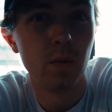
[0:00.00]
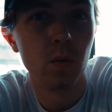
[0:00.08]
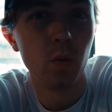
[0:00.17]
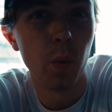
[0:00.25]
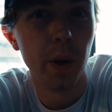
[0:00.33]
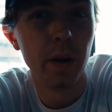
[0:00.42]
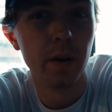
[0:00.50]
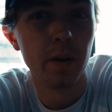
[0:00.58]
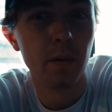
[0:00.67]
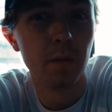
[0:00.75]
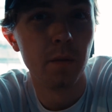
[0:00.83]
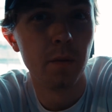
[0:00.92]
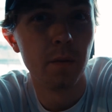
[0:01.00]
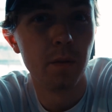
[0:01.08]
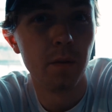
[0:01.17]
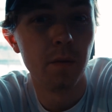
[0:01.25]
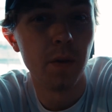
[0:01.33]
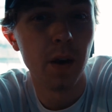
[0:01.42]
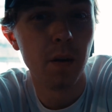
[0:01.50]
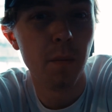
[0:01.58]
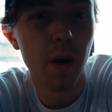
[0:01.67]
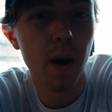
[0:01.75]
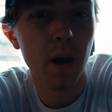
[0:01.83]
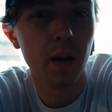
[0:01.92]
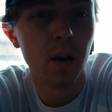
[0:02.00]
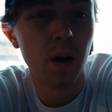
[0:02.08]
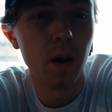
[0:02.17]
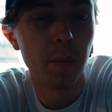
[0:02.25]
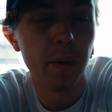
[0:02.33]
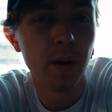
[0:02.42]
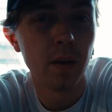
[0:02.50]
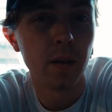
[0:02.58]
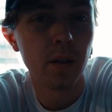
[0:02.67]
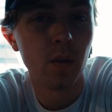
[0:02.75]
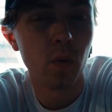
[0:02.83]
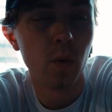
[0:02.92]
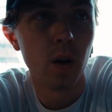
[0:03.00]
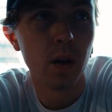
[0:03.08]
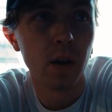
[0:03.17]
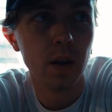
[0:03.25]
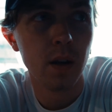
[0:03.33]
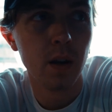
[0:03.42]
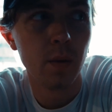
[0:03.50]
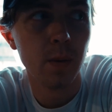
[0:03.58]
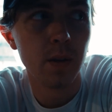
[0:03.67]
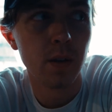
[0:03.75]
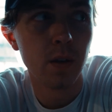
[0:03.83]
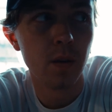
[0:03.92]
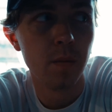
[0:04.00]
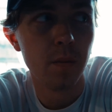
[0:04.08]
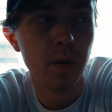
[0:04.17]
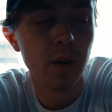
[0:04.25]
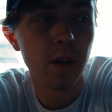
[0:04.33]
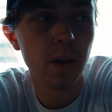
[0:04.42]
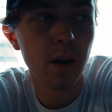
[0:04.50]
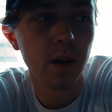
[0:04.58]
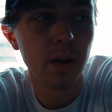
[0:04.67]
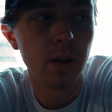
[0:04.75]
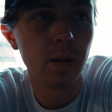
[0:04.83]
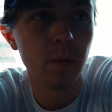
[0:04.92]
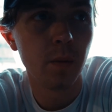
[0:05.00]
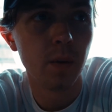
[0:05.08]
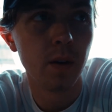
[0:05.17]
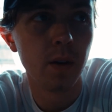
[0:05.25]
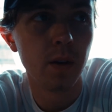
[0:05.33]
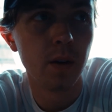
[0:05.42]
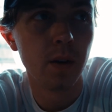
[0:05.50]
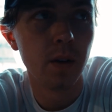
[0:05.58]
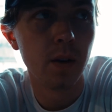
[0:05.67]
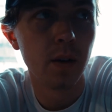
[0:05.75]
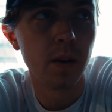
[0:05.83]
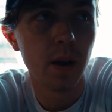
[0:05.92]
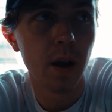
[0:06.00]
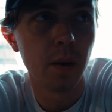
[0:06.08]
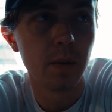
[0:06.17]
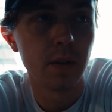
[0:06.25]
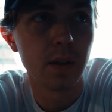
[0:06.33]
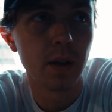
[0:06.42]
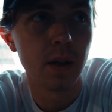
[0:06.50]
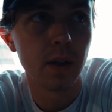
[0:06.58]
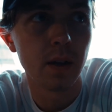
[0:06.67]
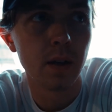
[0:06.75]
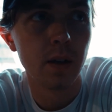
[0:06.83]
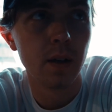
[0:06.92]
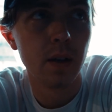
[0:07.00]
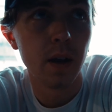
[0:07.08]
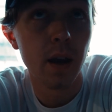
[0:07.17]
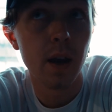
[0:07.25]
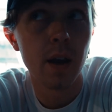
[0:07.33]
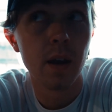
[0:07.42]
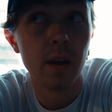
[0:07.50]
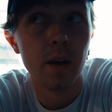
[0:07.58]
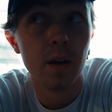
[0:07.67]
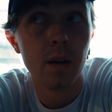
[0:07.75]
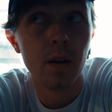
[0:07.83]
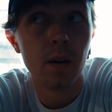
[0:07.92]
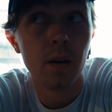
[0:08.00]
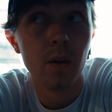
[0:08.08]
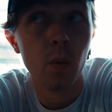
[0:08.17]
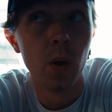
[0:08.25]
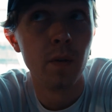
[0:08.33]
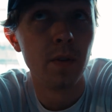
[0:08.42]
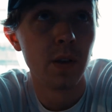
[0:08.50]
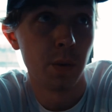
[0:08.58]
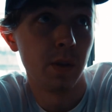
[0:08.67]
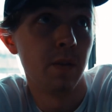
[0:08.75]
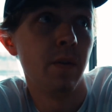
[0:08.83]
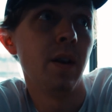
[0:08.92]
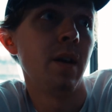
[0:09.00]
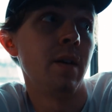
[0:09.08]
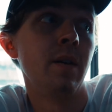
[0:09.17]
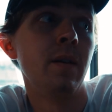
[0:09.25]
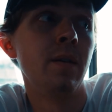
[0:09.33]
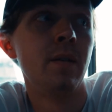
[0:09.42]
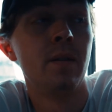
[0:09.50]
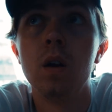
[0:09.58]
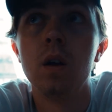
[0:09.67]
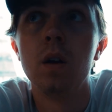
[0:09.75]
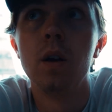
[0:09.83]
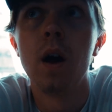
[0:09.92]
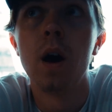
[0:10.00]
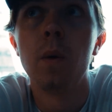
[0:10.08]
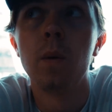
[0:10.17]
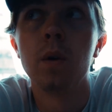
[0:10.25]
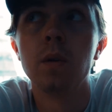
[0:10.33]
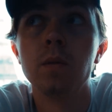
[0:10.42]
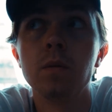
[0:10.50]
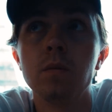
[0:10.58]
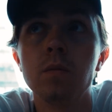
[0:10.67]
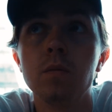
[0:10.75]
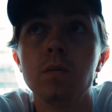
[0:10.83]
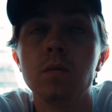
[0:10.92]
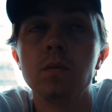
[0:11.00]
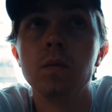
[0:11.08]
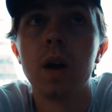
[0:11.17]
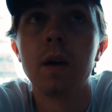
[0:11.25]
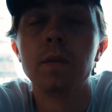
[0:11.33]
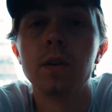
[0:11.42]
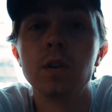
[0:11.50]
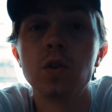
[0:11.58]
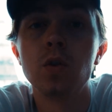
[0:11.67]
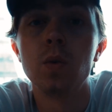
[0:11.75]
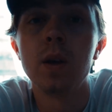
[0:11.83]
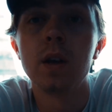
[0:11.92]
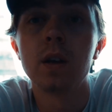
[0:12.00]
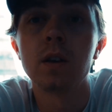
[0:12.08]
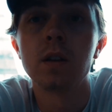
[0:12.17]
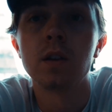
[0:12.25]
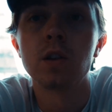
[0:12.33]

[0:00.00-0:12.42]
weird feedback. Apparently the wrong idea was communicated when I was like, hey, what if this was a video? Now we're I'm going to tweak the